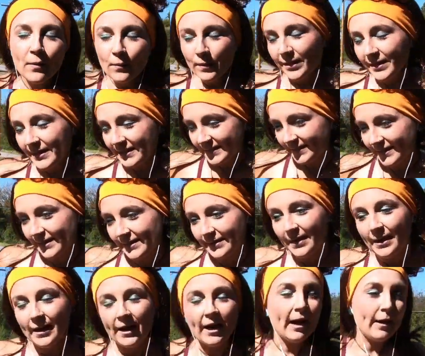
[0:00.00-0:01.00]
Well, listen,
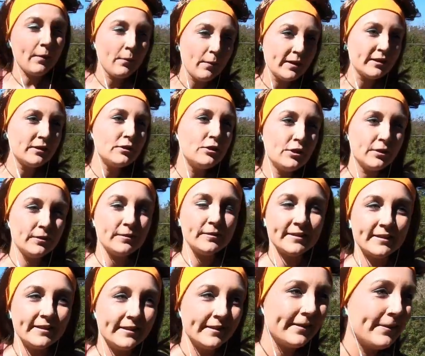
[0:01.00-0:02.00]
I was
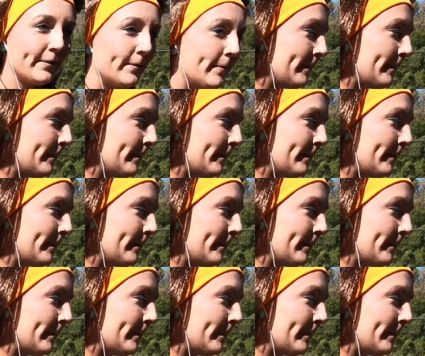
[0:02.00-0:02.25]
juicing a little